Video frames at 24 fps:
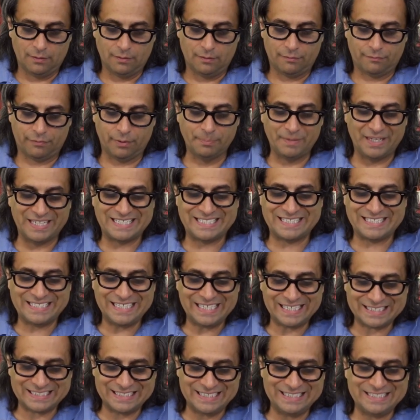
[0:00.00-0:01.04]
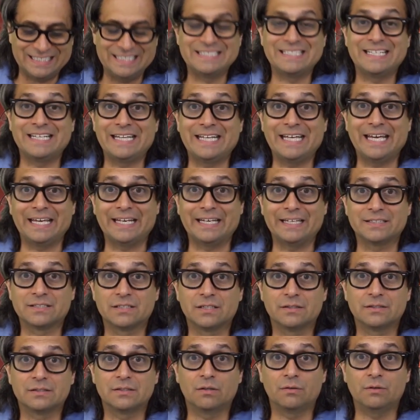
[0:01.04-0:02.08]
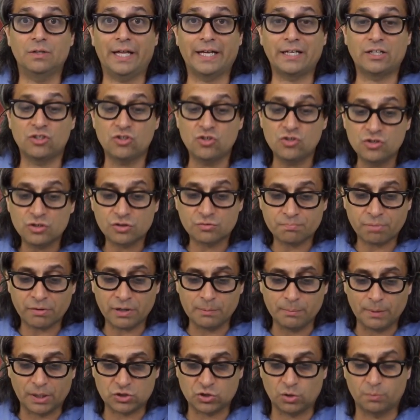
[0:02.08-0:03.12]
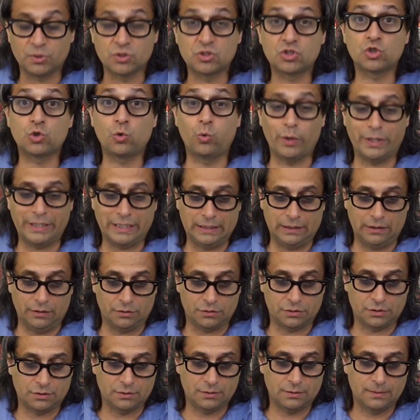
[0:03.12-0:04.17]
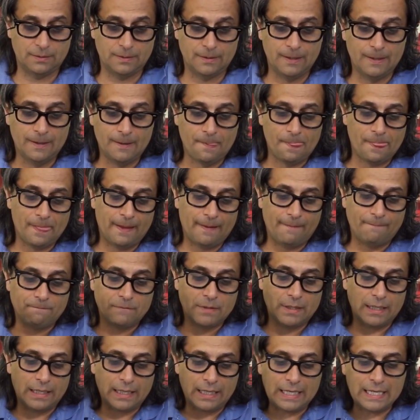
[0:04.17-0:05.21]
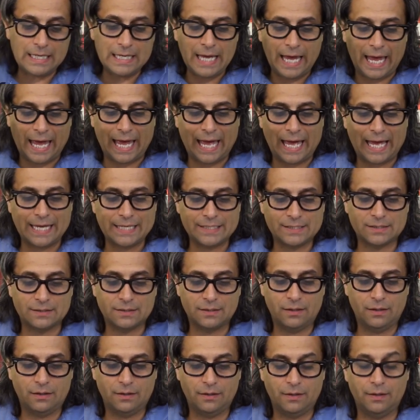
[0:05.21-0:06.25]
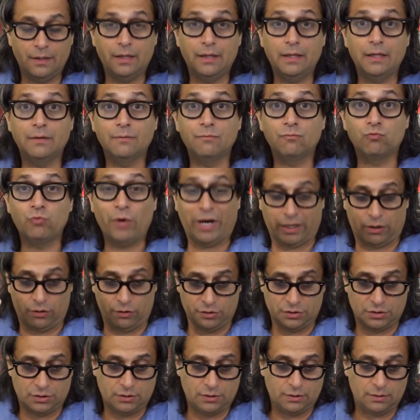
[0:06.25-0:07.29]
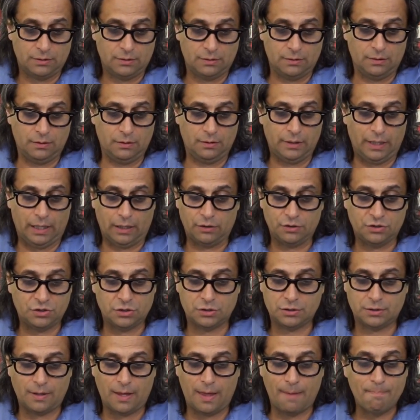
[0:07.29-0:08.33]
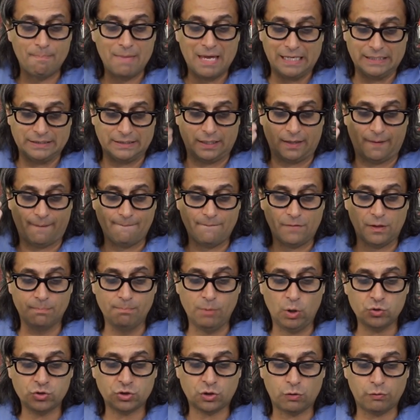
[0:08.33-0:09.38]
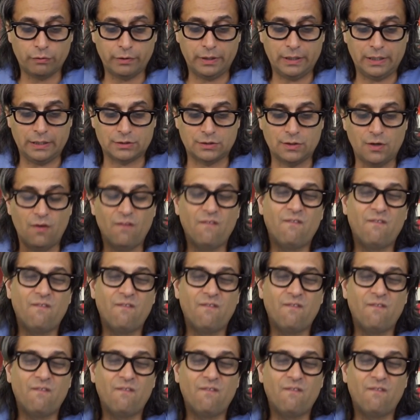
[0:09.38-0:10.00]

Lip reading: from the 60s into the 80s. So like pretty much almost 20 years. He has records that are just amazing. The most career hits,